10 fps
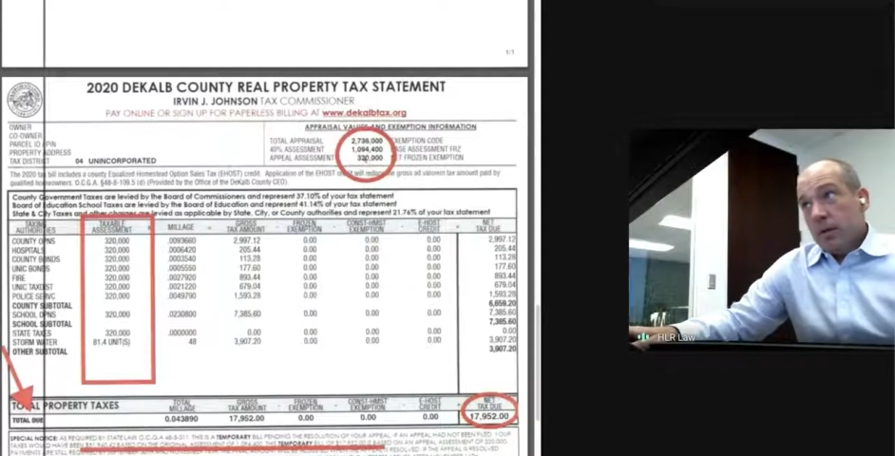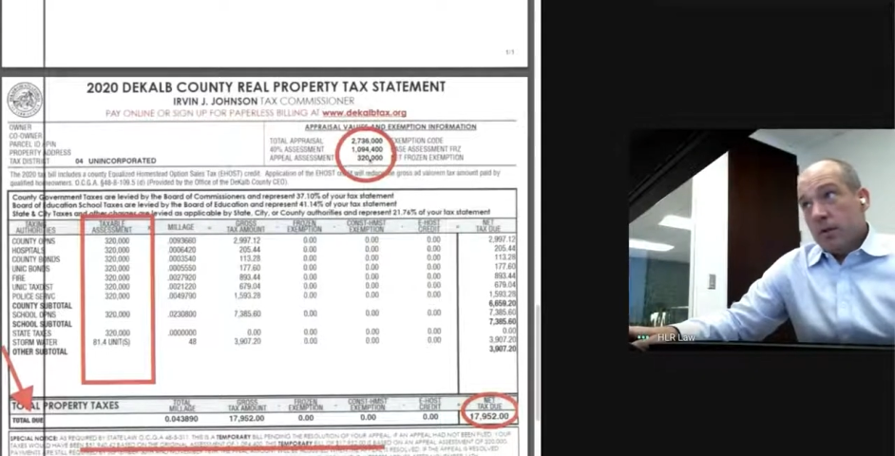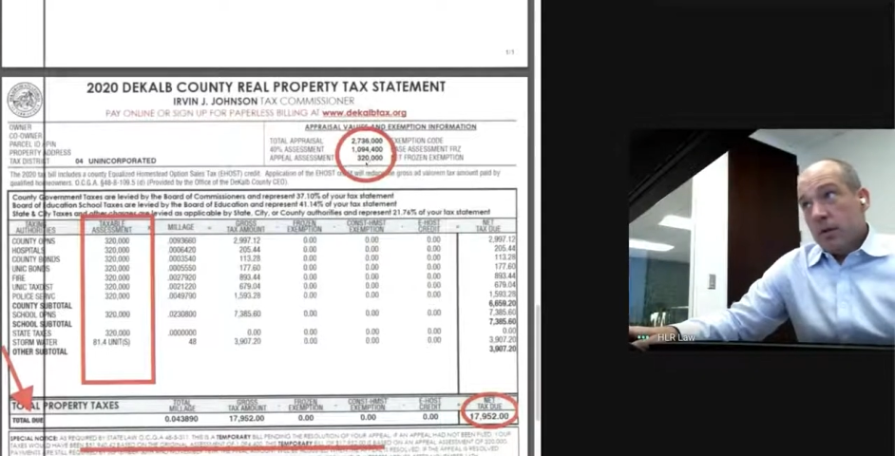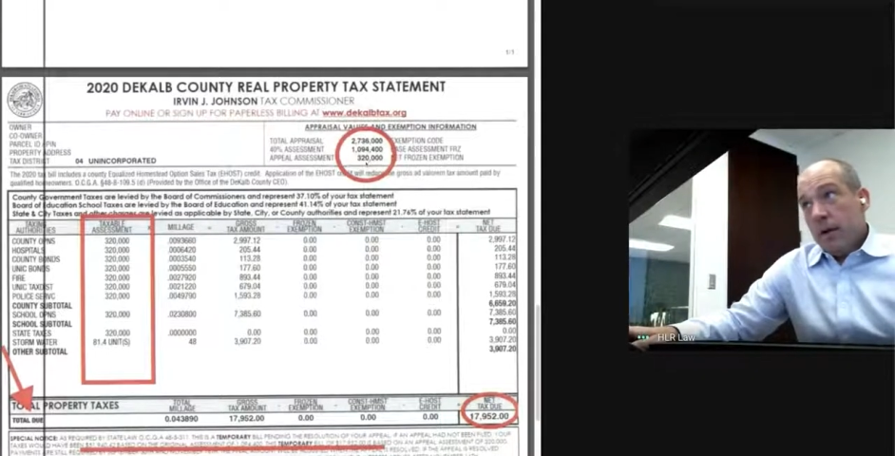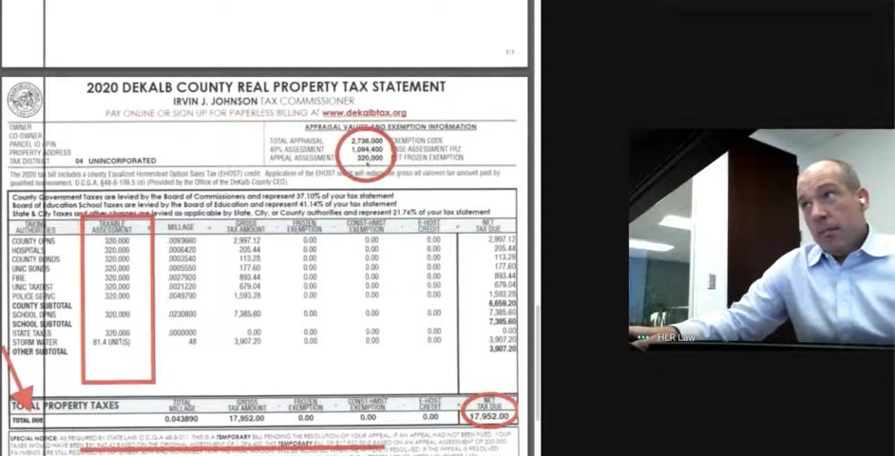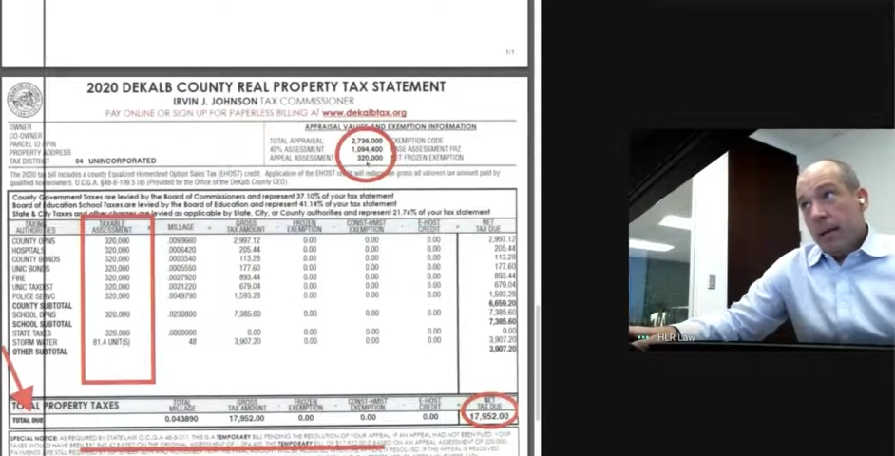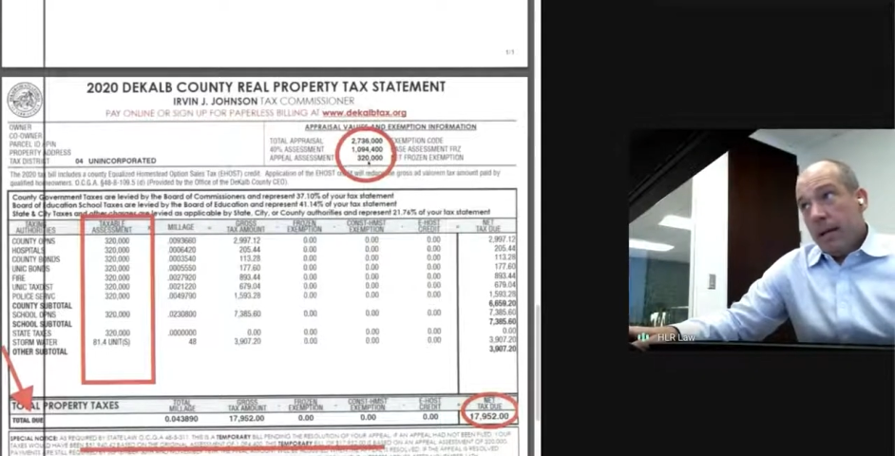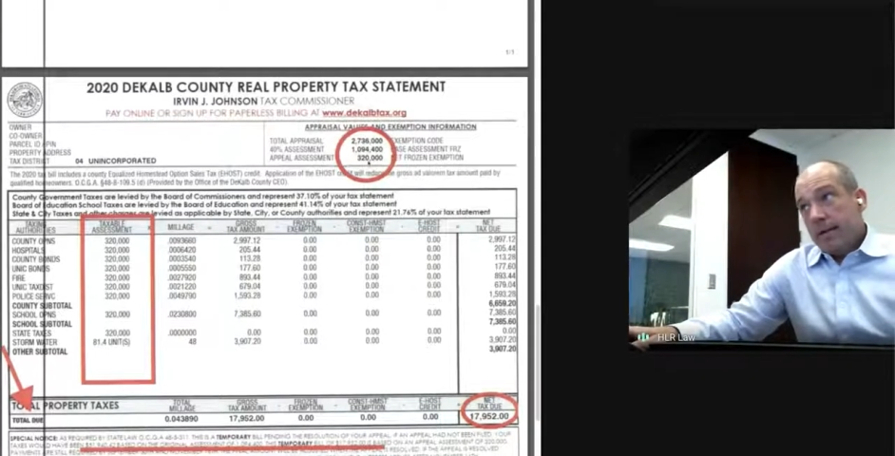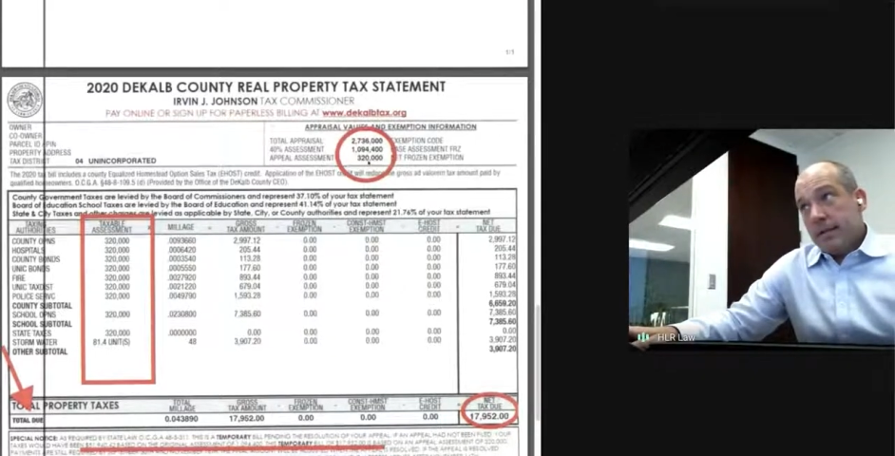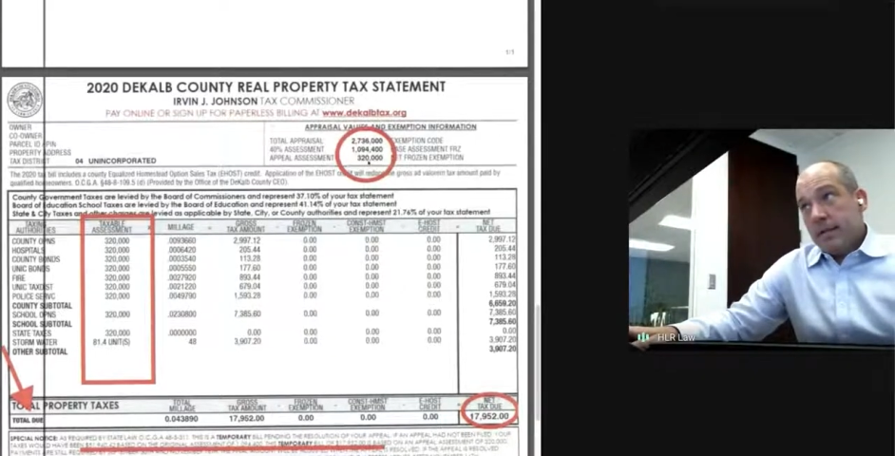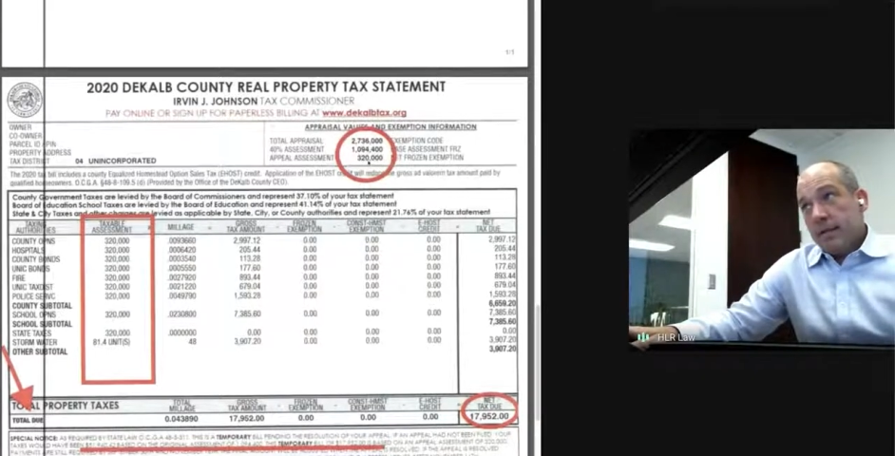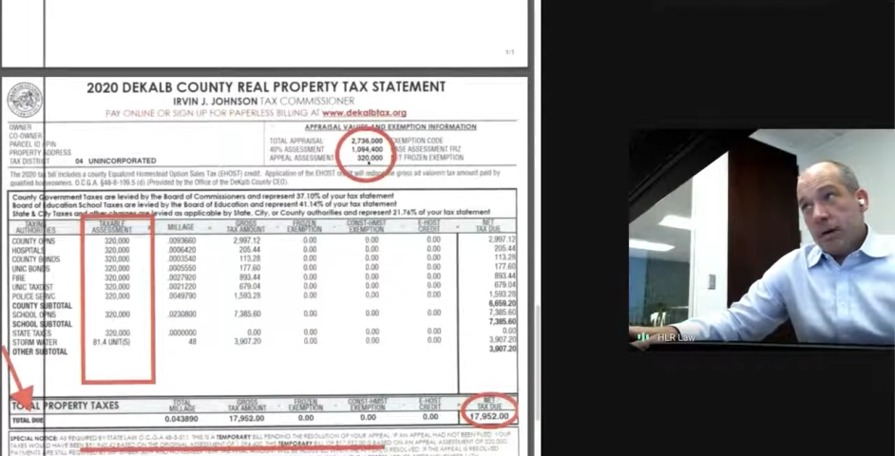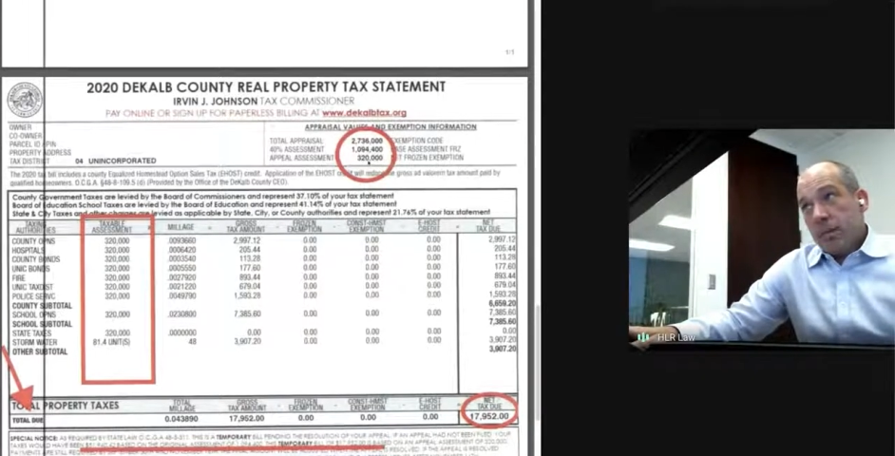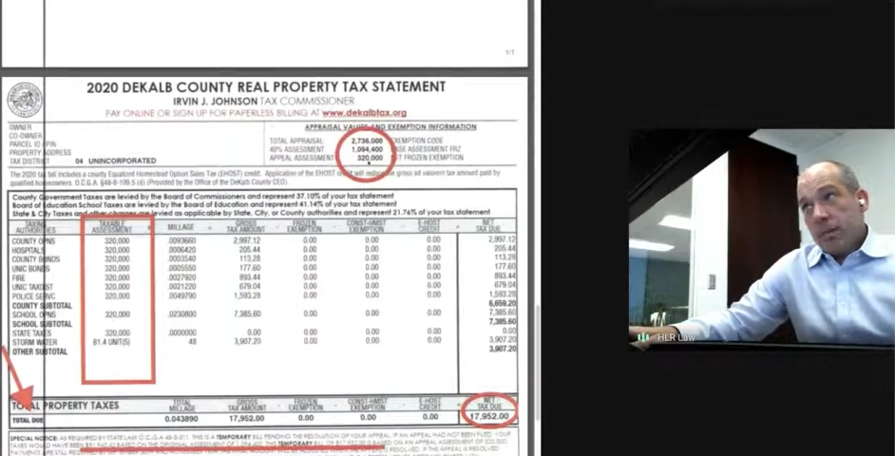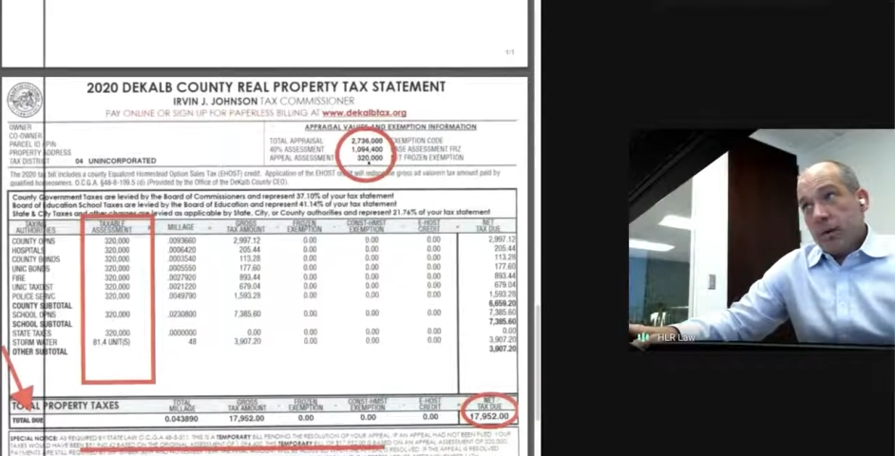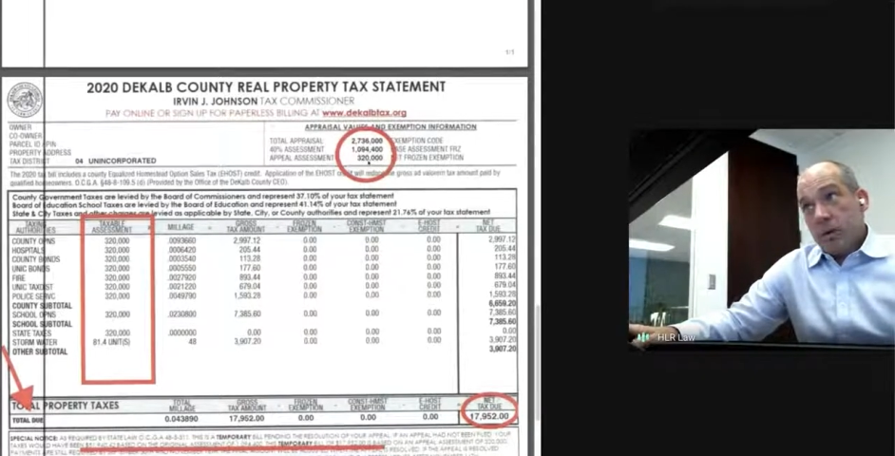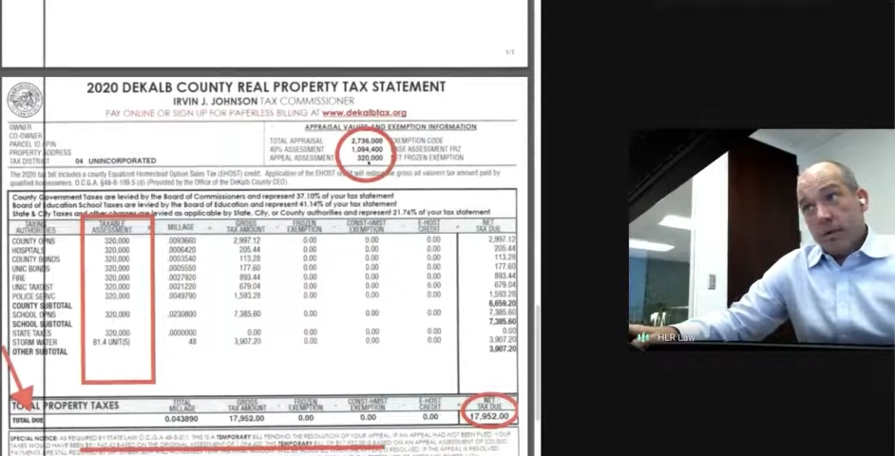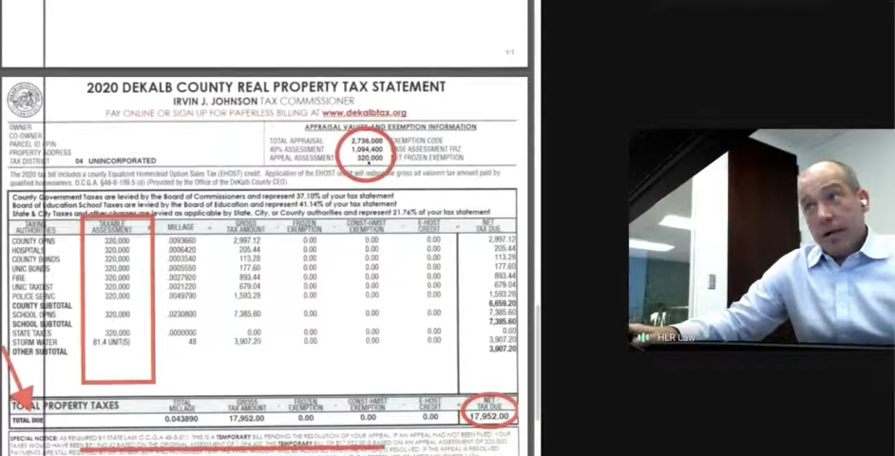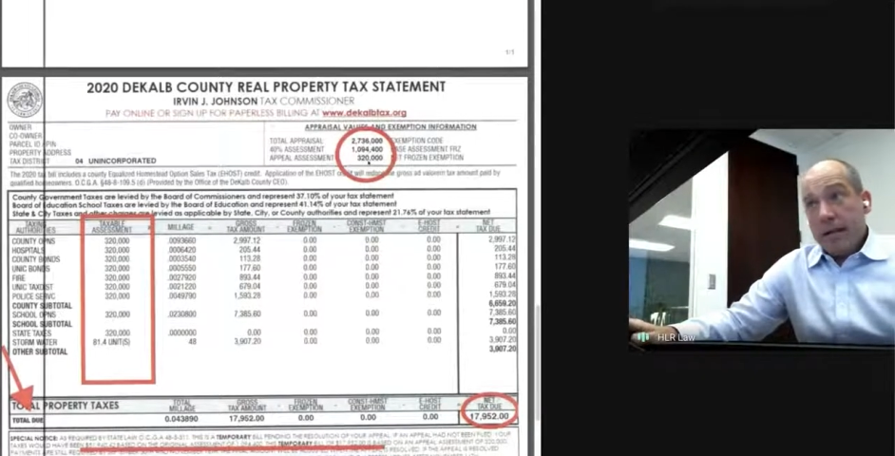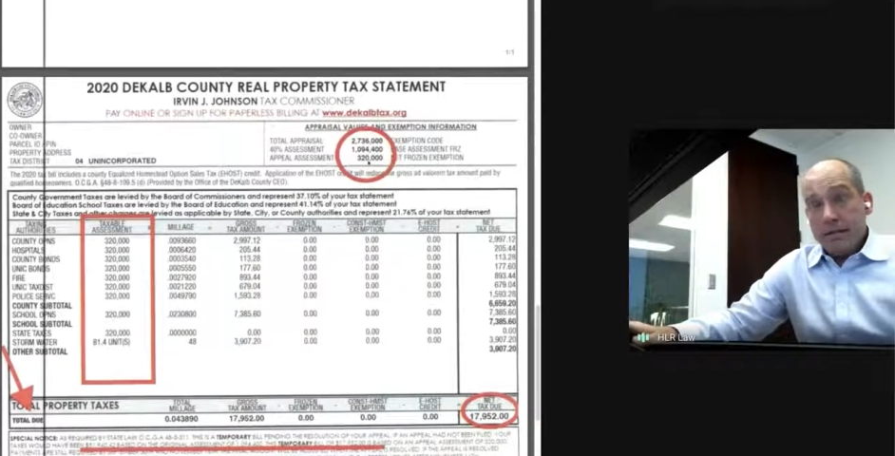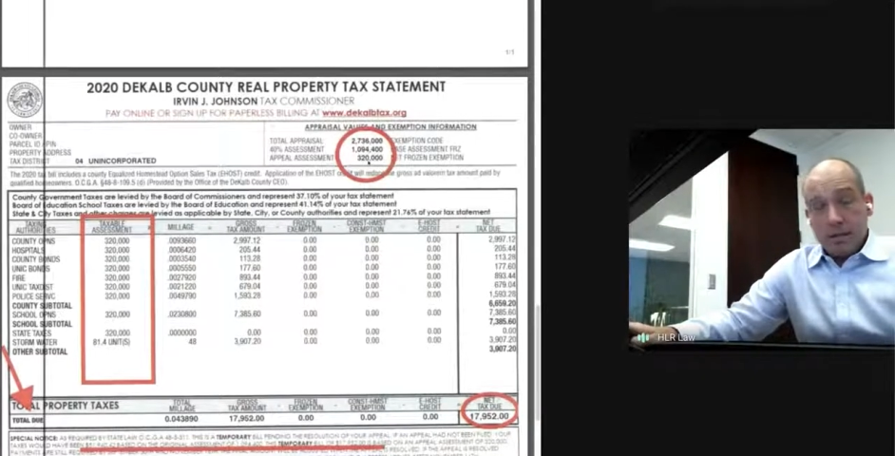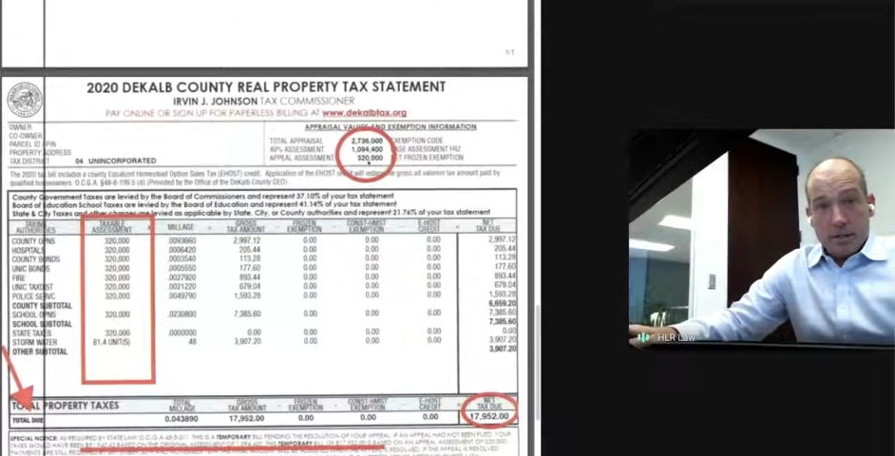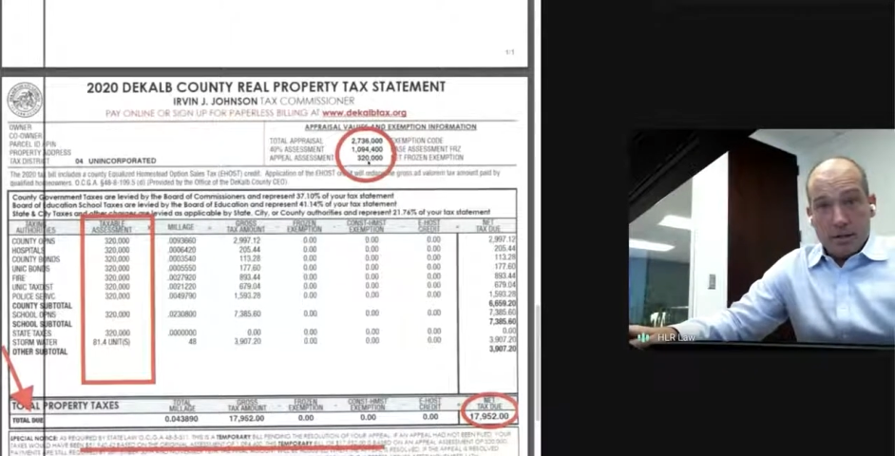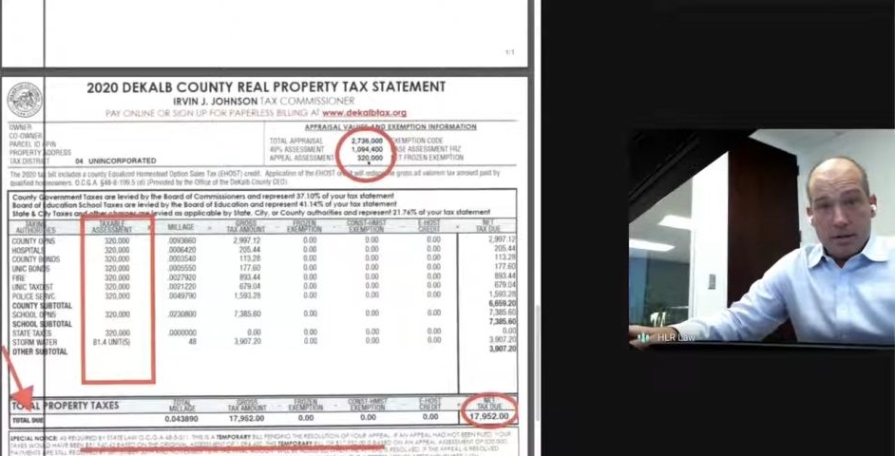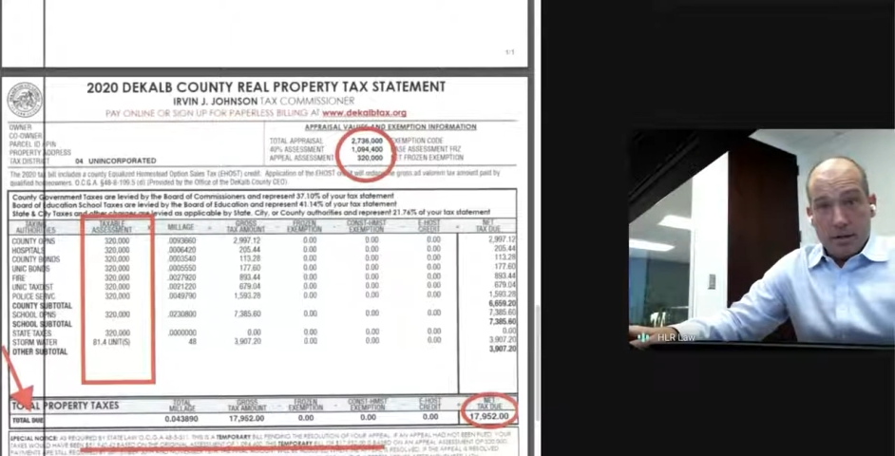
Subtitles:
So they based this number on last year's